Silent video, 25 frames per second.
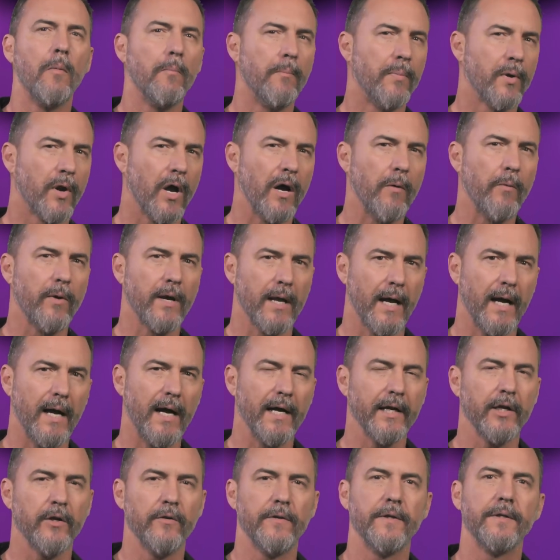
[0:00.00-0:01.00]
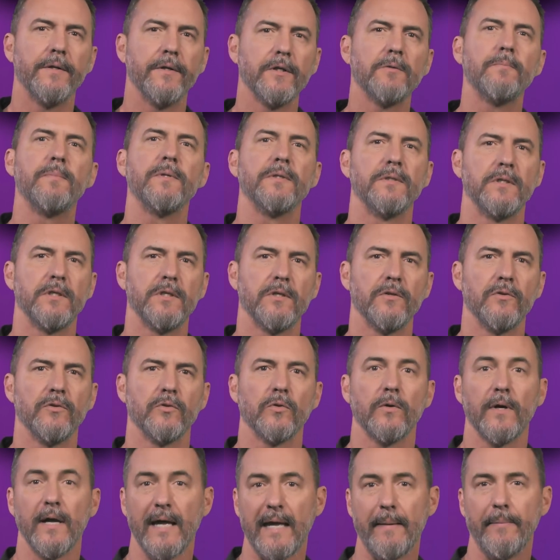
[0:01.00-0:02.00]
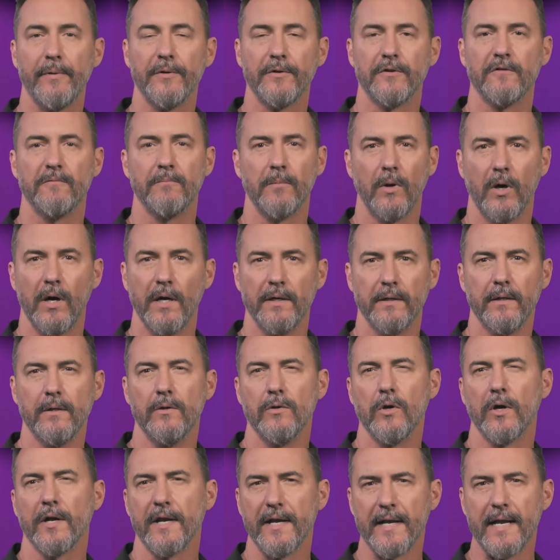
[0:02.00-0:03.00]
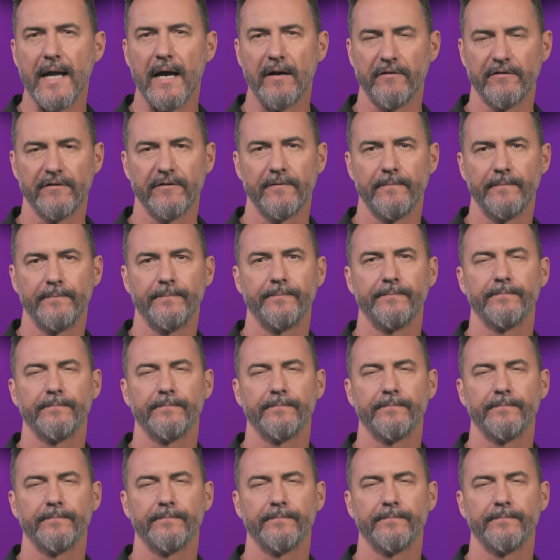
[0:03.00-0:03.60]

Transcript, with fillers: But I would argue that dispositions or habits of mind are not enough.